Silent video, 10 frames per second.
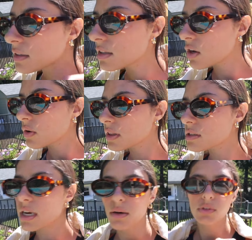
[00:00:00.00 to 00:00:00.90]
logo on the
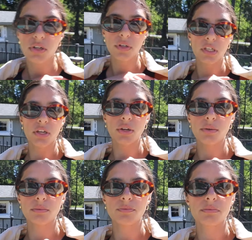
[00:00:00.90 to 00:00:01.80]
side, which are really
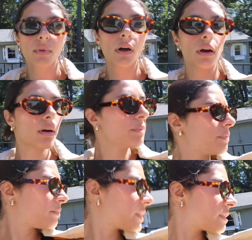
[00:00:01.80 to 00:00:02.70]
cute.
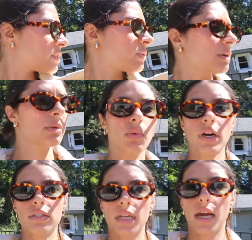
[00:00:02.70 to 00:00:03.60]
But this is what I'm gonna
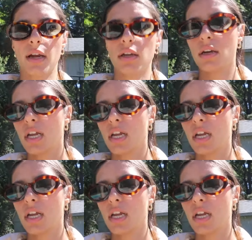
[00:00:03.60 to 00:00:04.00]
wear today.